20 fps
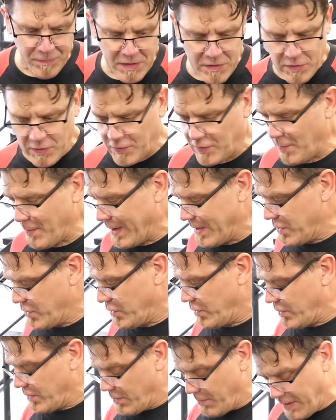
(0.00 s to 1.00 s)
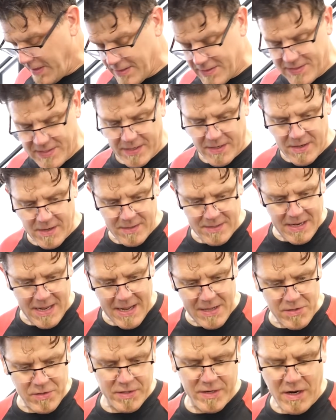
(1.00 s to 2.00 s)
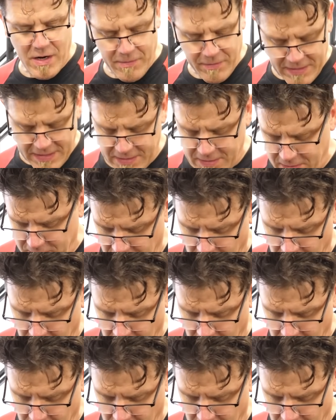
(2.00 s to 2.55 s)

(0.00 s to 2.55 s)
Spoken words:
just to make sure that we can turn the engine over and it's